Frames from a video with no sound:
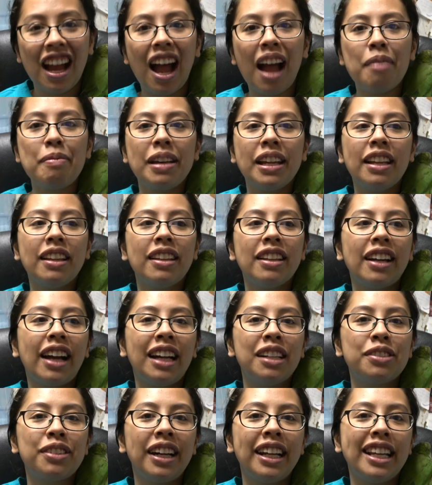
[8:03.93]
I mean,
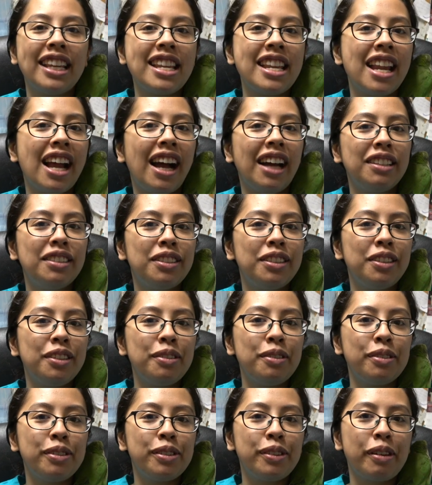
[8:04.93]
I tried not
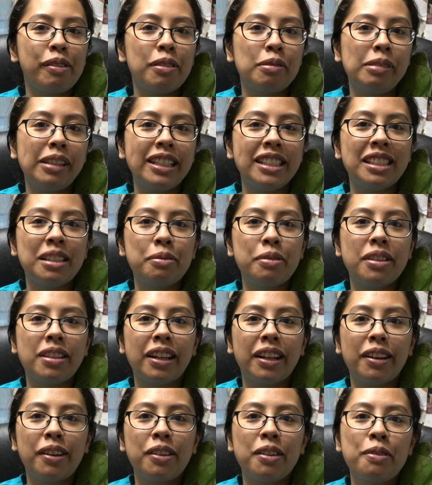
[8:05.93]
to, so I replaced it with
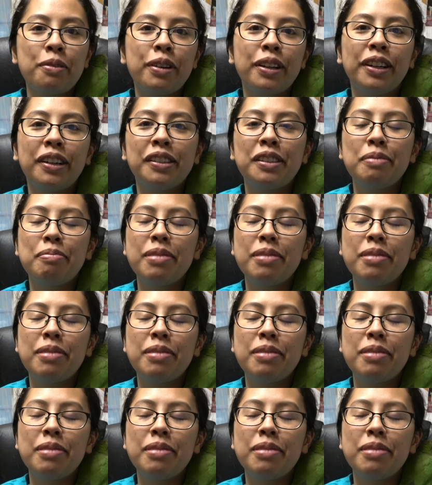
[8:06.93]
like other words,